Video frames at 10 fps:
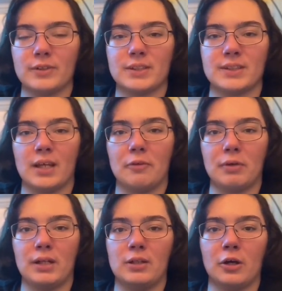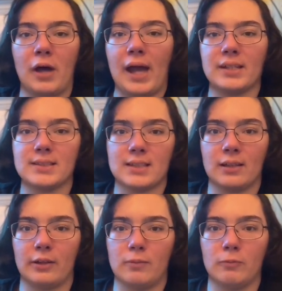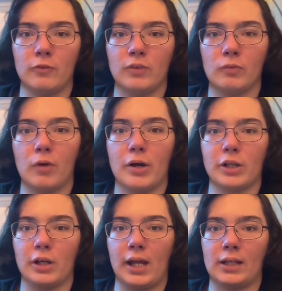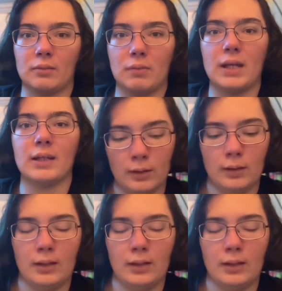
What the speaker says: so that way you don't accidentally move it while you're animating.